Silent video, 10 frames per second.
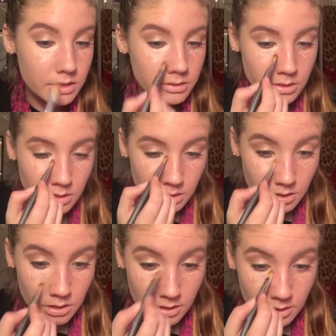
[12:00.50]
is.
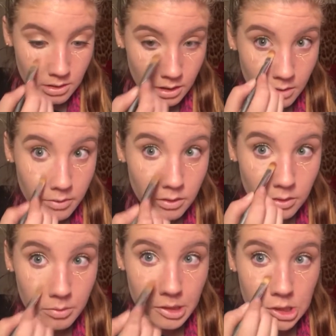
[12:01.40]
Give it a
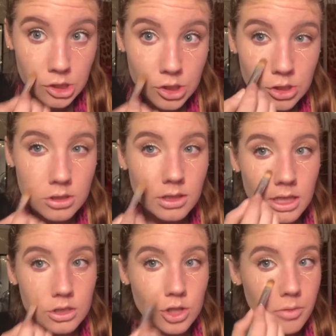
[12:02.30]
little bit of
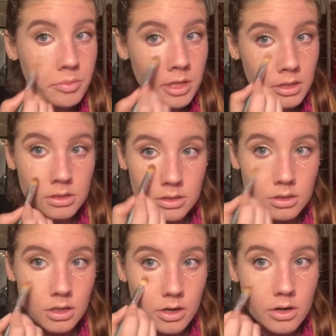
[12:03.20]
like sharpness.
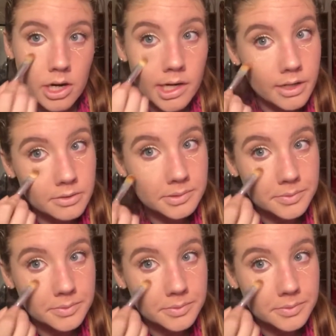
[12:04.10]
Alright.